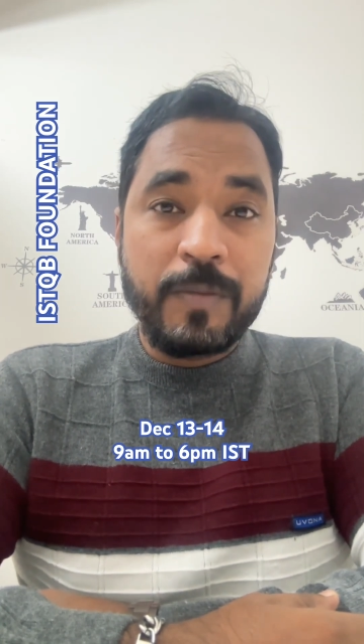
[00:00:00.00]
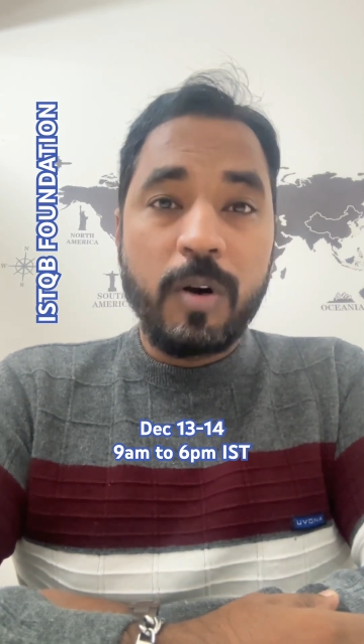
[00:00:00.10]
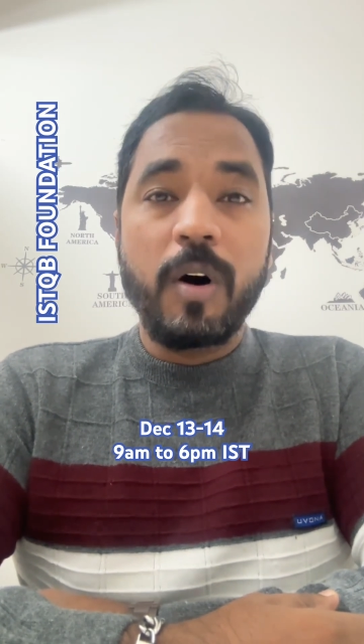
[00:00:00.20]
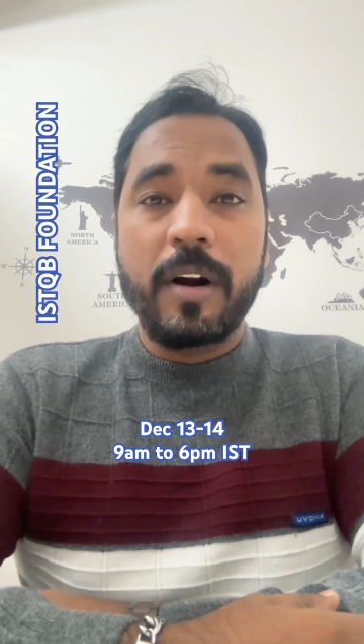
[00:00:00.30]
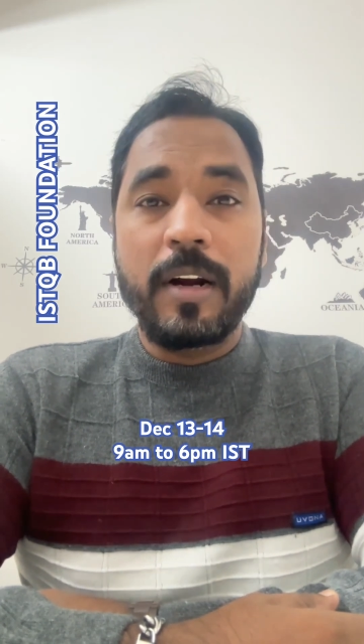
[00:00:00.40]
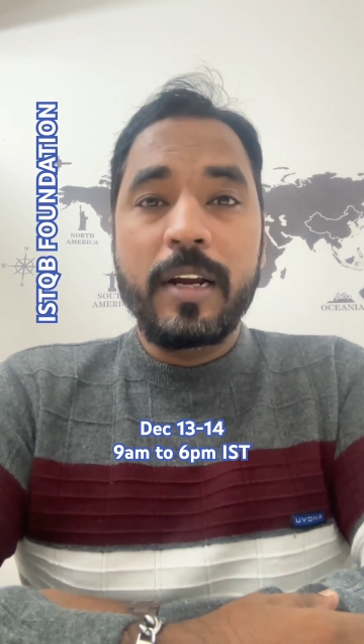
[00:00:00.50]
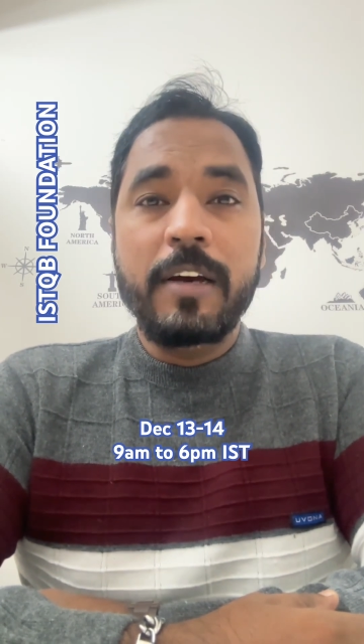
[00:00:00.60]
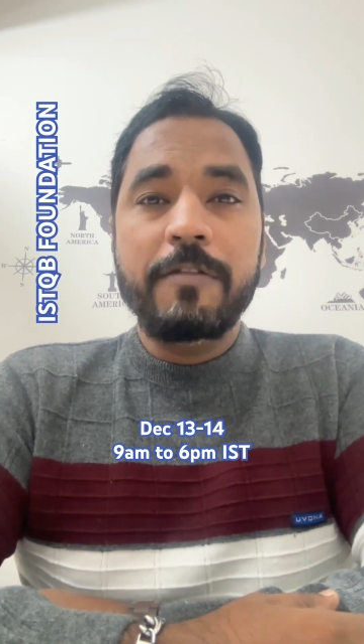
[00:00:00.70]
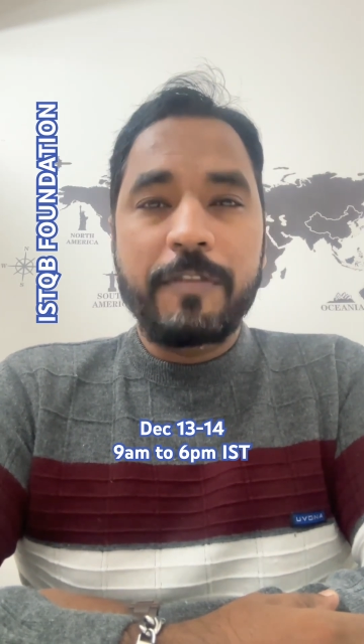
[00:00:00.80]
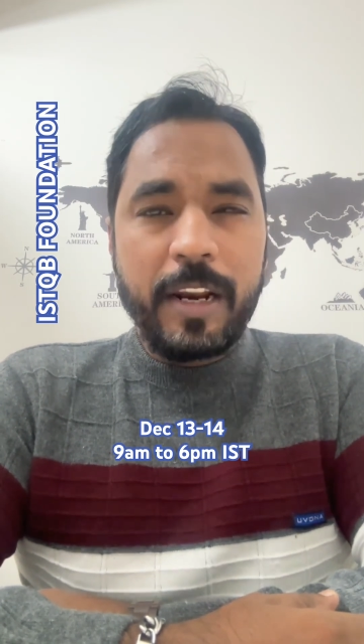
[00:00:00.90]
or
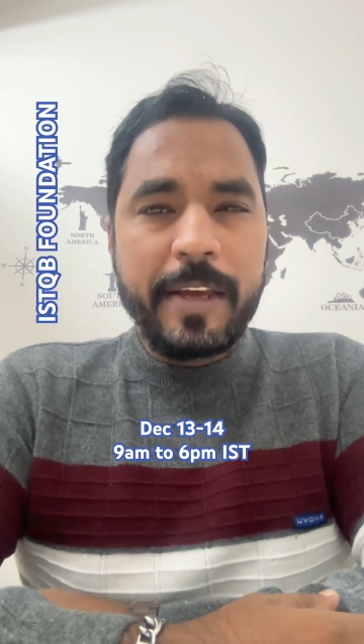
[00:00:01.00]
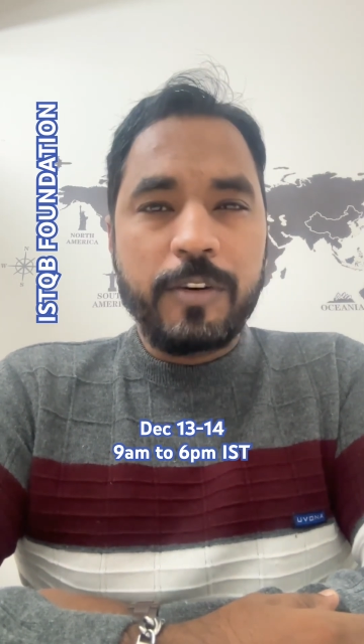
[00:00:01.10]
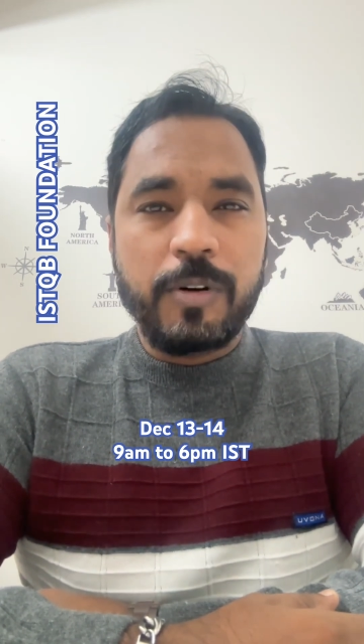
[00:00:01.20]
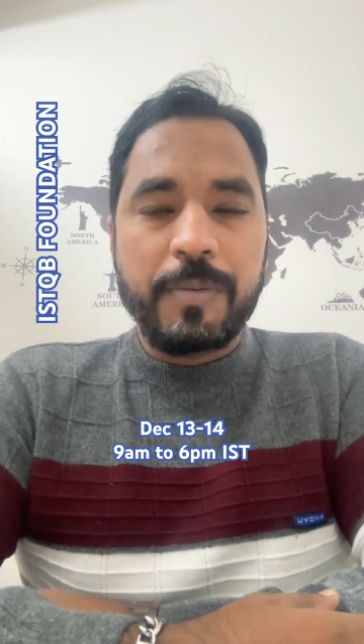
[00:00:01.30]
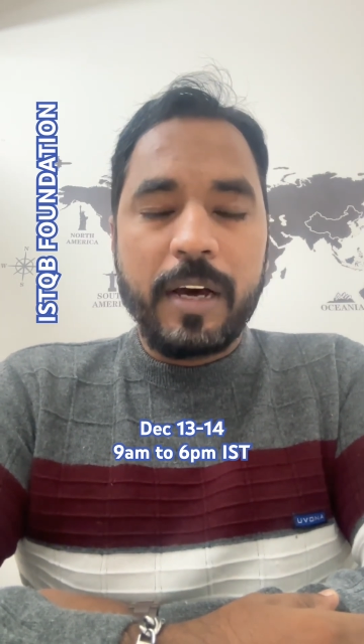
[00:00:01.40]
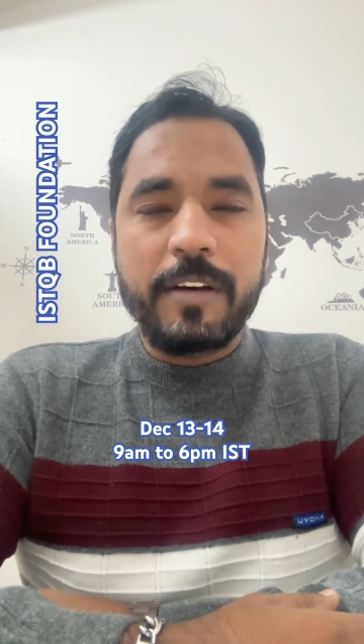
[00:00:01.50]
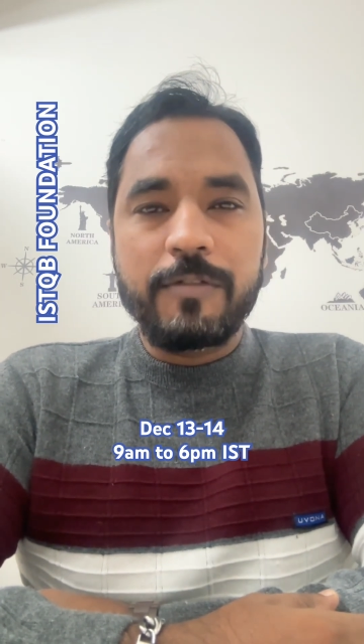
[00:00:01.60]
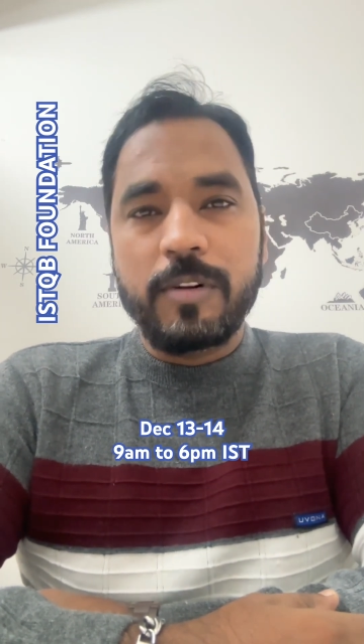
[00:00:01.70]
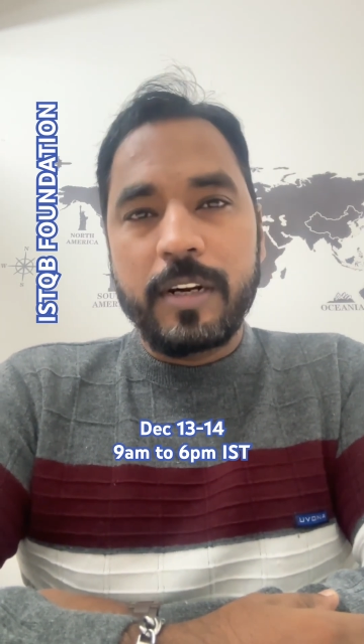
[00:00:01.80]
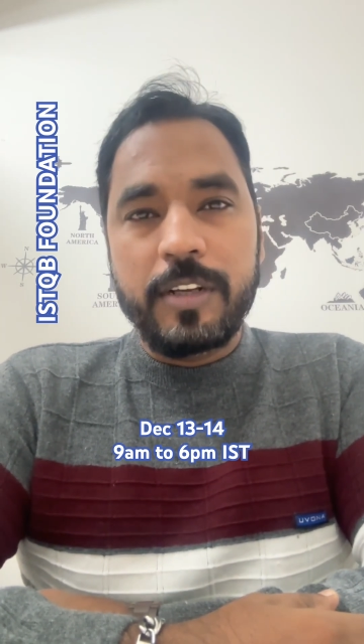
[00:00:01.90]
failure to apply
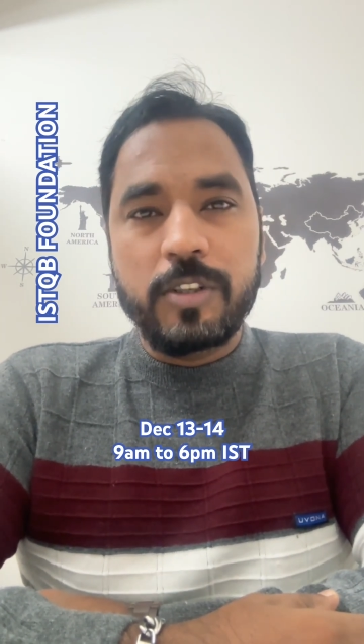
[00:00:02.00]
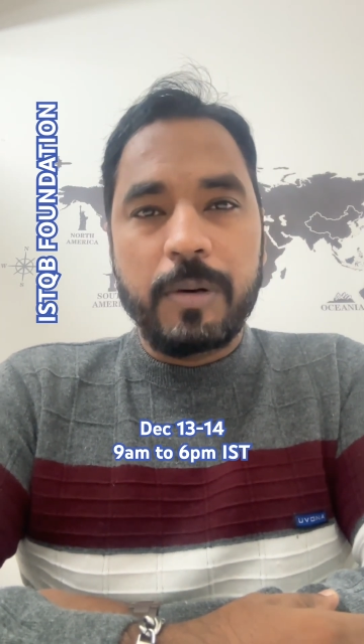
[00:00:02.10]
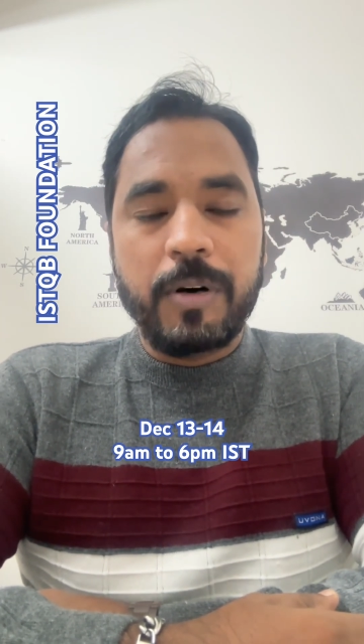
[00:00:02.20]
for any job